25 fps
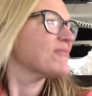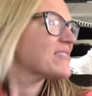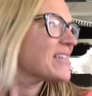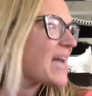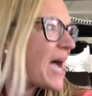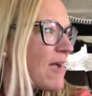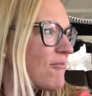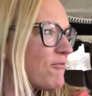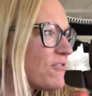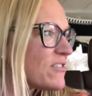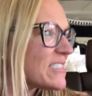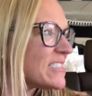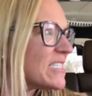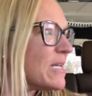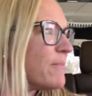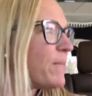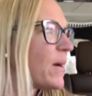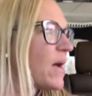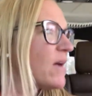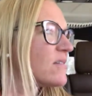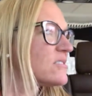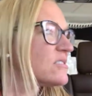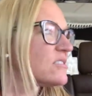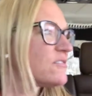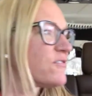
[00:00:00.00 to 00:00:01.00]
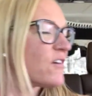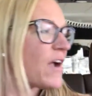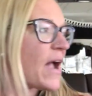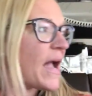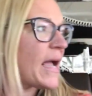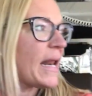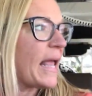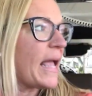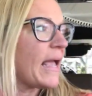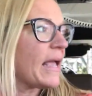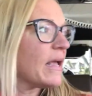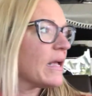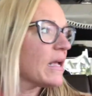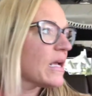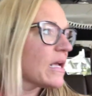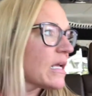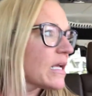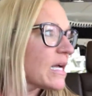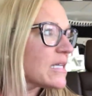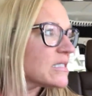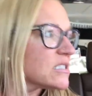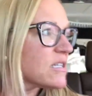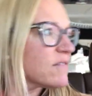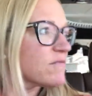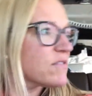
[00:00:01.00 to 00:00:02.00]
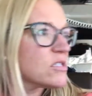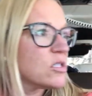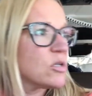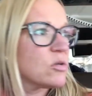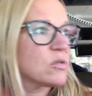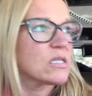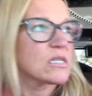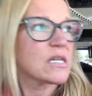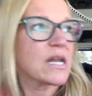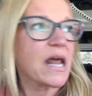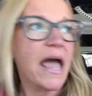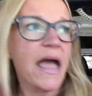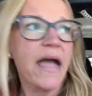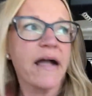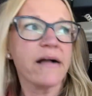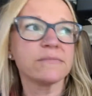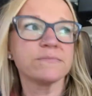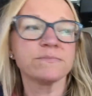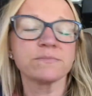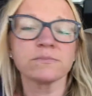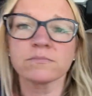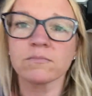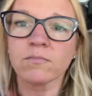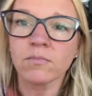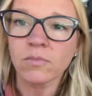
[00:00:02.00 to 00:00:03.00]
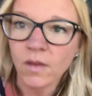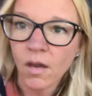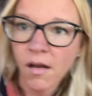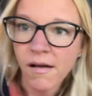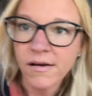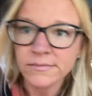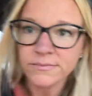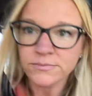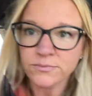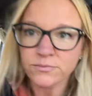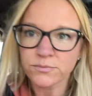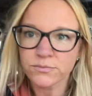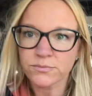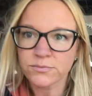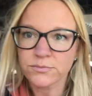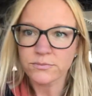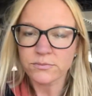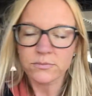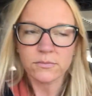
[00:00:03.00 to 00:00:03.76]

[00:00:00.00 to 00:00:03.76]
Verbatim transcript: have time for seatbelts. Friday. Got stuff to do today. There's always time for